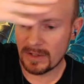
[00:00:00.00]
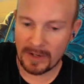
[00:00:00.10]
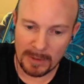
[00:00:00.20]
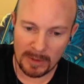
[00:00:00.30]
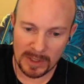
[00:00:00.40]
If
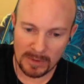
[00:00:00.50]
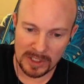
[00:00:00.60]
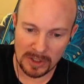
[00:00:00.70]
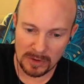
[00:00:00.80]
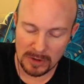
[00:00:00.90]
anybody wants to
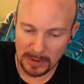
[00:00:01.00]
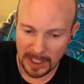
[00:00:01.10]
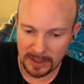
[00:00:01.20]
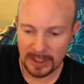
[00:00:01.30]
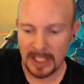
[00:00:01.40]
watch on YouTube
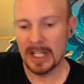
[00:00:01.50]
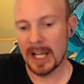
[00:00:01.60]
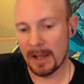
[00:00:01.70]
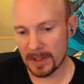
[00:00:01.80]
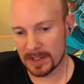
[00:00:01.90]
later,
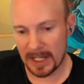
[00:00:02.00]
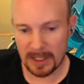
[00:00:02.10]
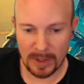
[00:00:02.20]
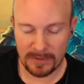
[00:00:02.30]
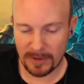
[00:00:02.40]
and the
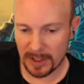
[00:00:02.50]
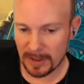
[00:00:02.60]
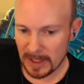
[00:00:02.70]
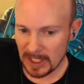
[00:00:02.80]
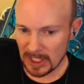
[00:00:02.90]
second one for
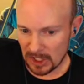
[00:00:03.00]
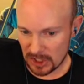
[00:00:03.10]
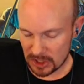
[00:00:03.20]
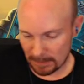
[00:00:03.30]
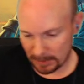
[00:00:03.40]
the
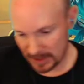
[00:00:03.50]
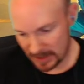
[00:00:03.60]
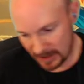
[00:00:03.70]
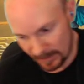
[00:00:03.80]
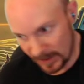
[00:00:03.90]
the ship
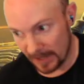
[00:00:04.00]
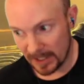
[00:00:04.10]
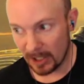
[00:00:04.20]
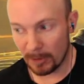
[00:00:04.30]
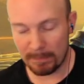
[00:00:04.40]
list, and
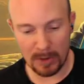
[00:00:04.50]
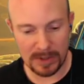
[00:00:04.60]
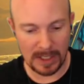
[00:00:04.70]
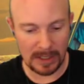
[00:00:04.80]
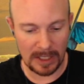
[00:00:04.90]
then I'll
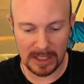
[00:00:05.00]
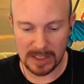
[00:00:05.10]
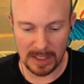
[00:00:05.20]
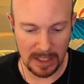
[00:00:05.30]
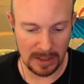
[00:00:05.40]
post the
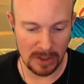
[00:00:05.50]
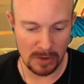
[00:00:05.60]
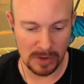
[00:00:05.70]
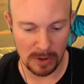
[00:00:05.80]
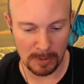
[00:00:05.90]
links in
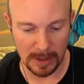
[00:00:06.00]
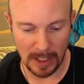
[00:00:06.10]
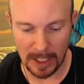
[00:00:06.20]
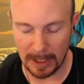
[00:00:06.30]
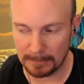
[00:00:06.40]
the YouTube
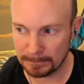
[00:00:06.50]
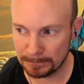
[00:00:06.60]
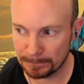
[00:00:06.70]
um,